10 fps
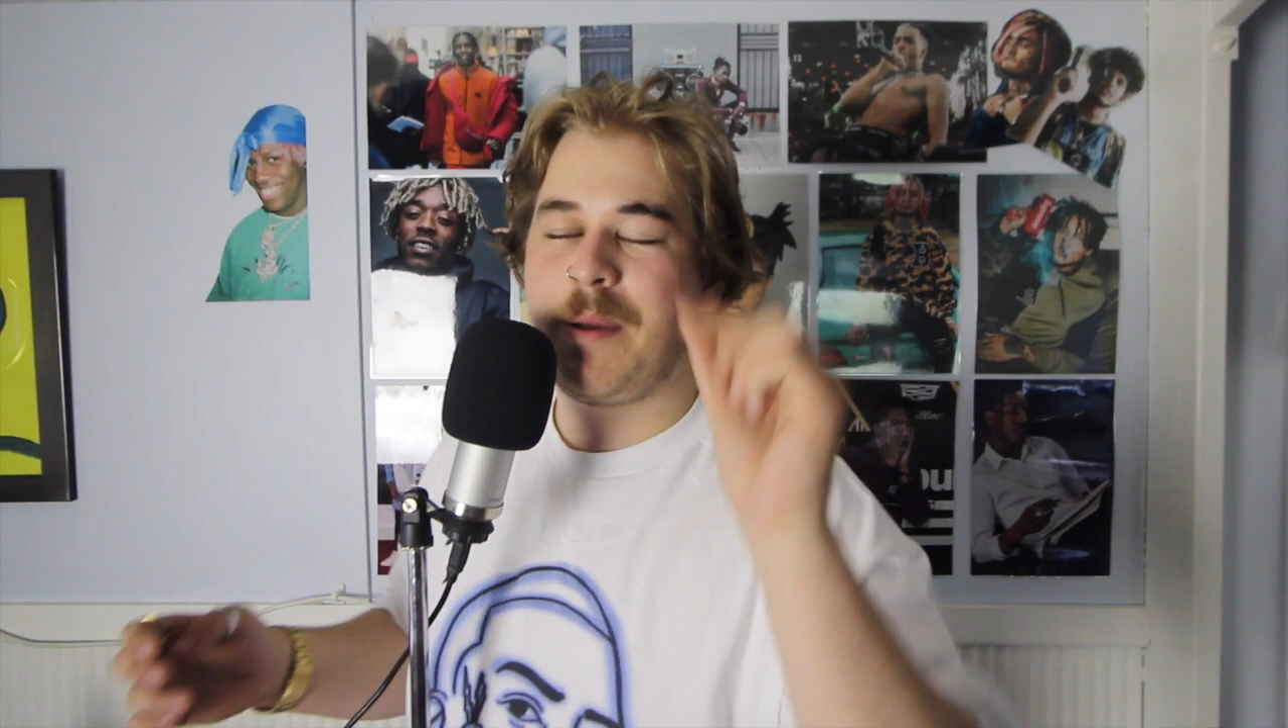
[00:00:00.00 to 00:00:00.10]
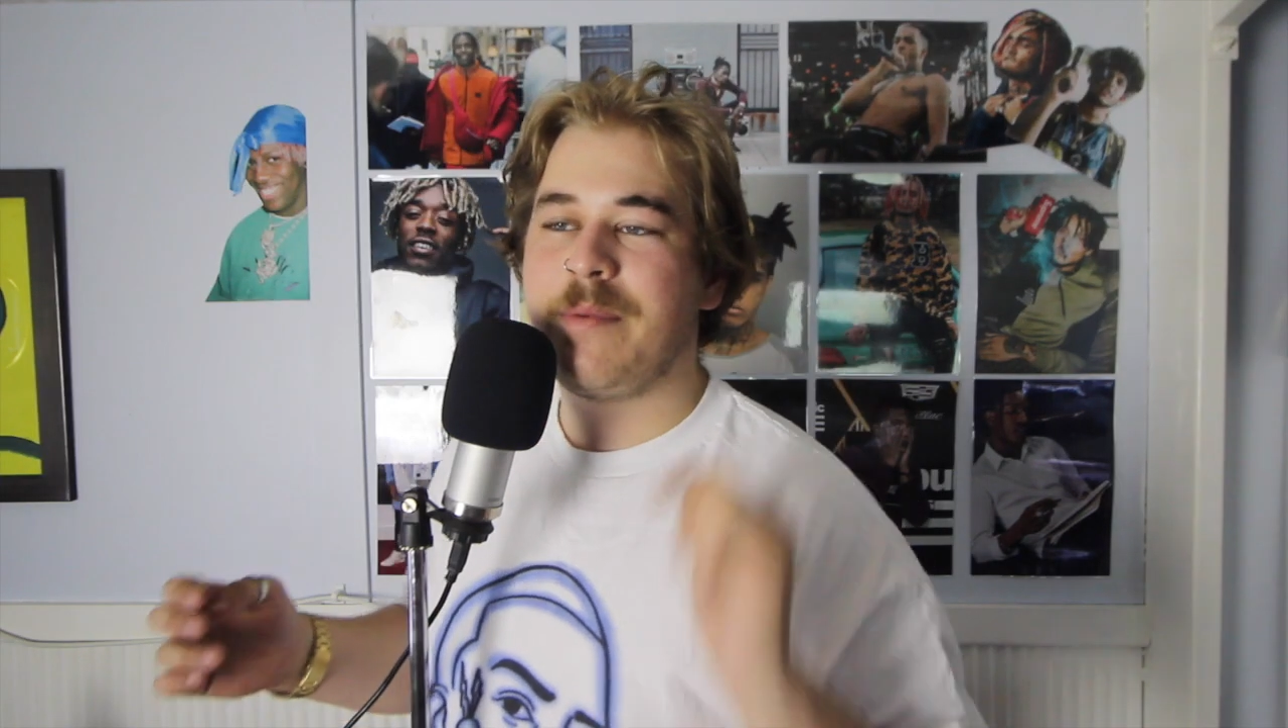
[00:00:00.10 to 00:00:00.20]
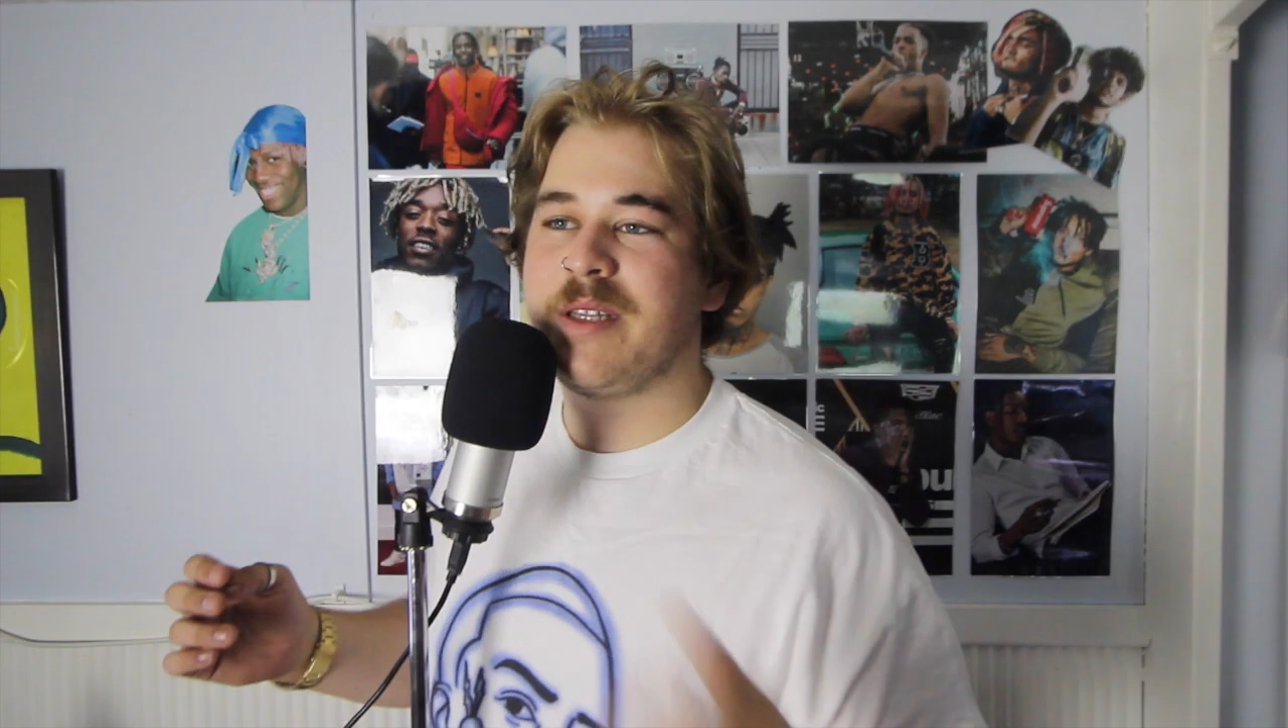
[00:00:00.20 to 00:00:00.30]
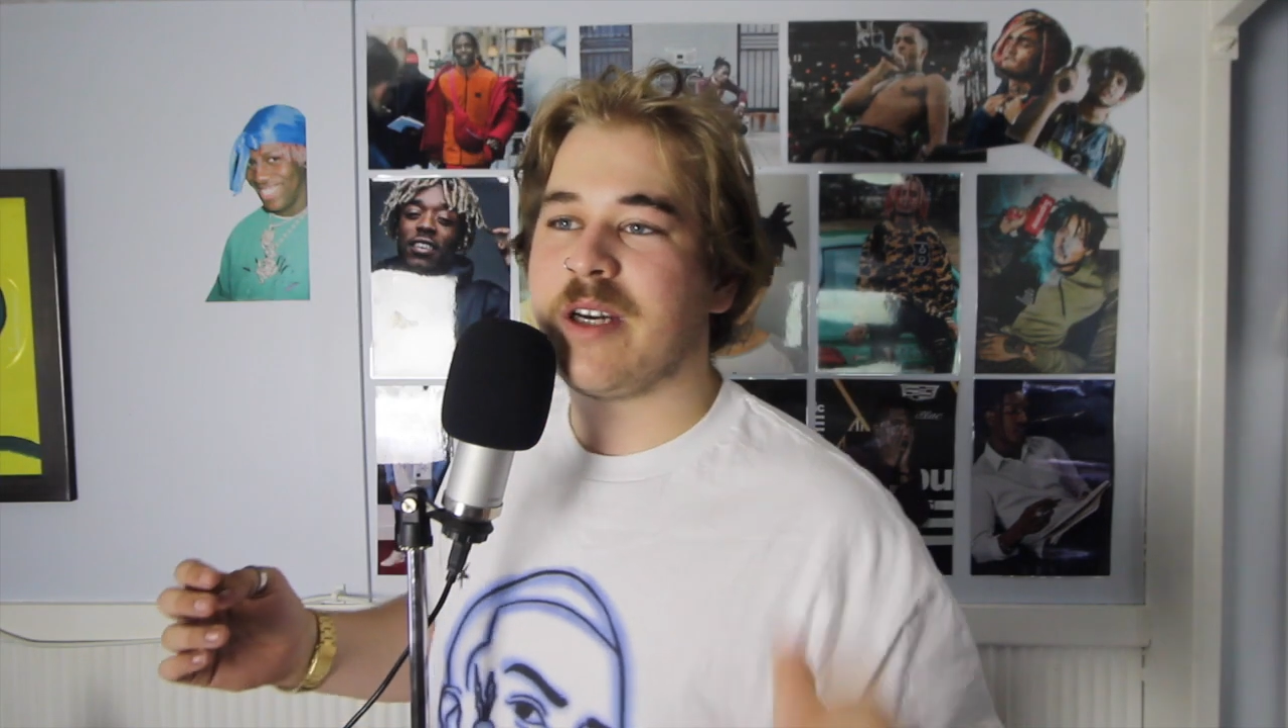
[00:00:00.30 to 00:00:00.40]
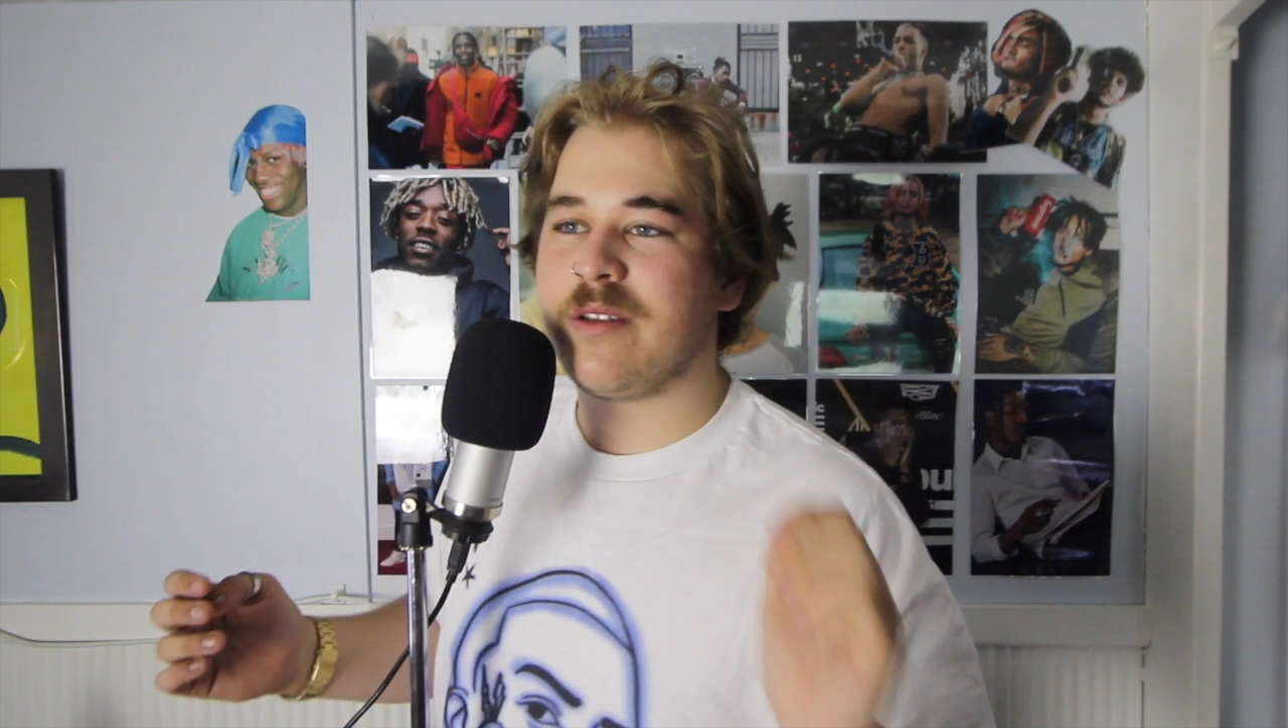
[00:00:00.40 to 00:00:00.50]

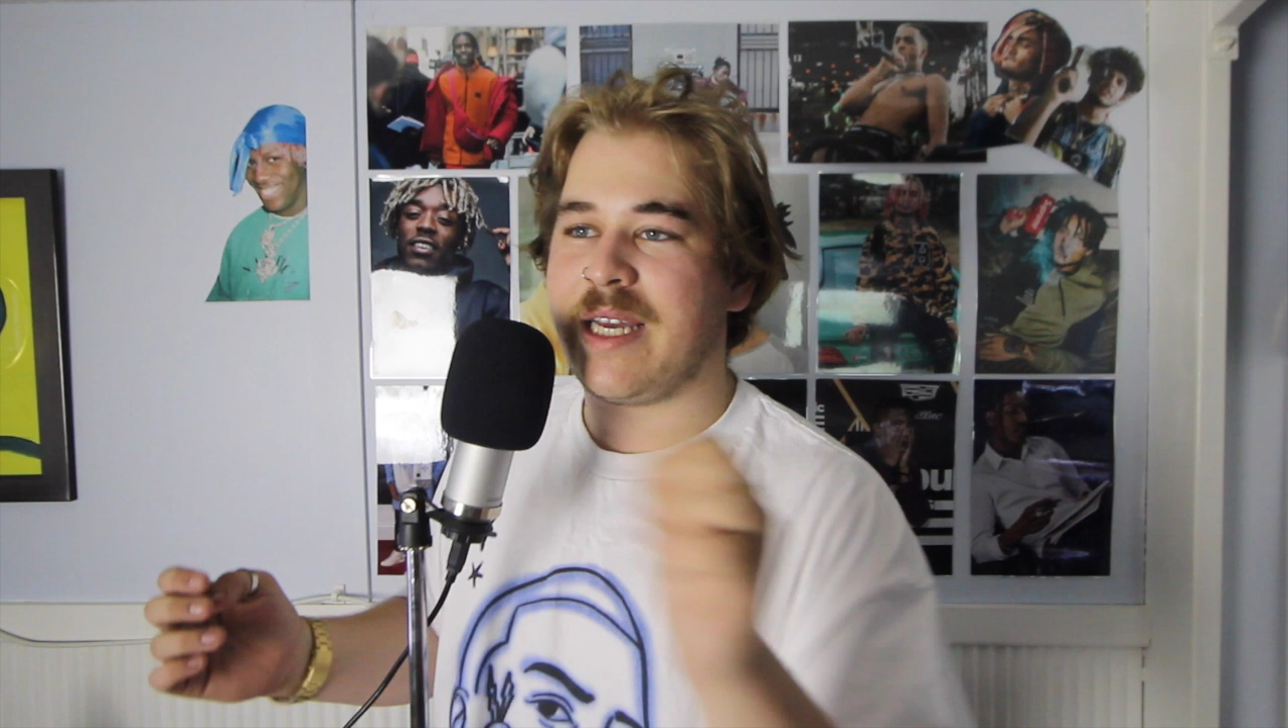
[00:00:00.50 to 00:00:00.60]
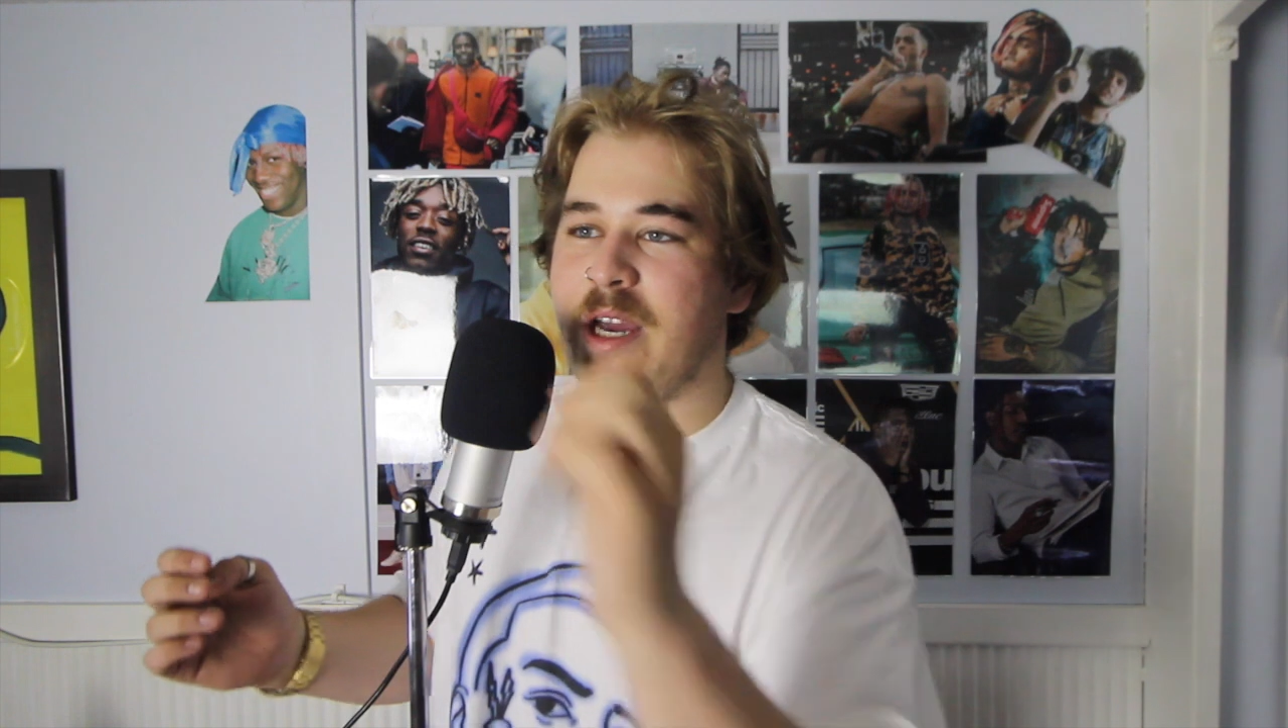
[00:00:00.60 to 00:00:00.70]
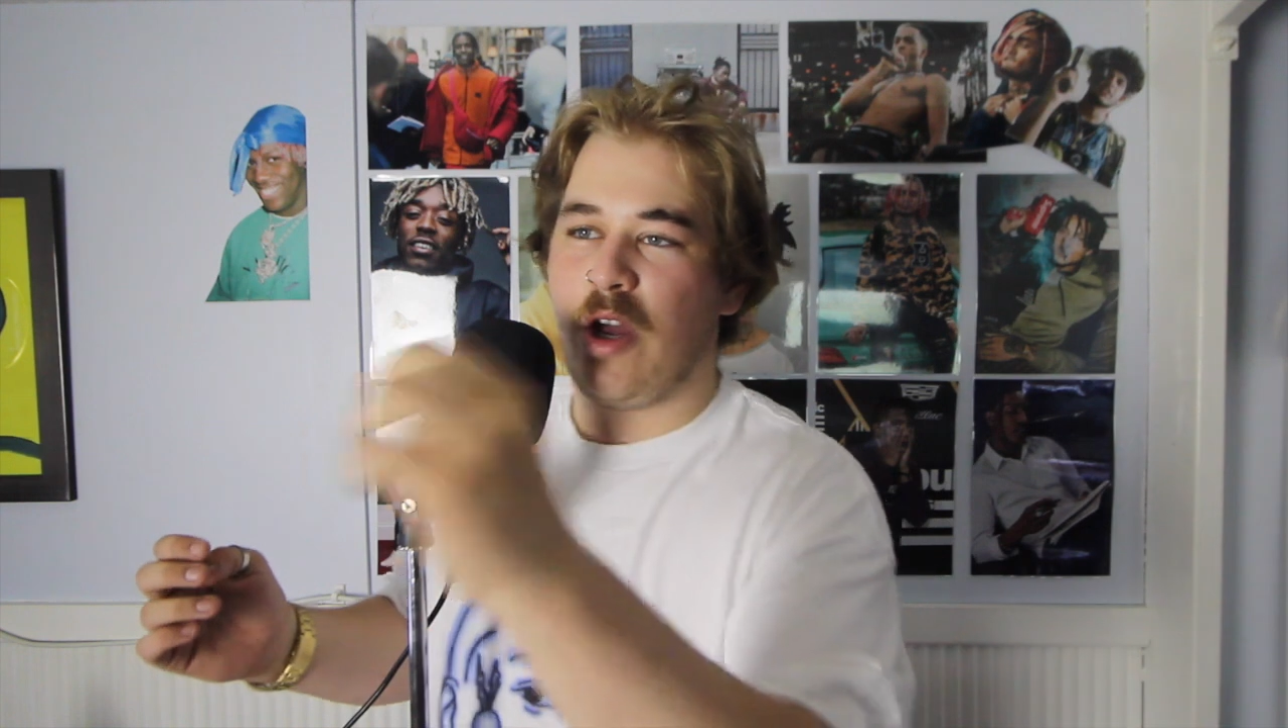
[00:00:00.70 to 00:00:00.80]
people that got there